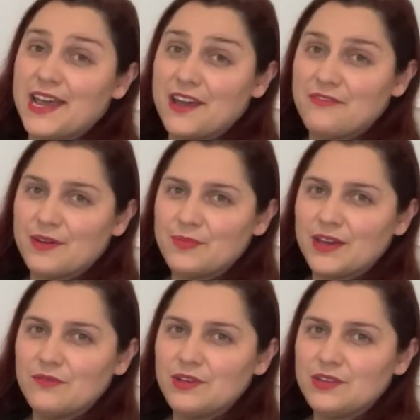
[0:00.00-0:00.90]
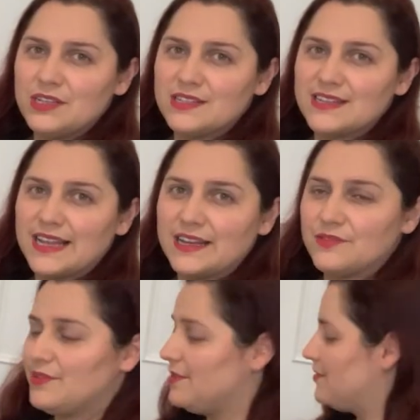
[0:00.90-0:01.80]
F up there where you need to land
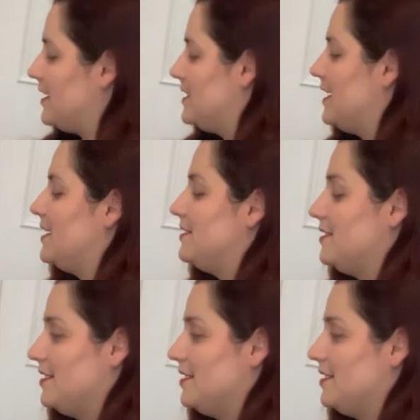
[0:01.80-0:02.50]
with the right hand.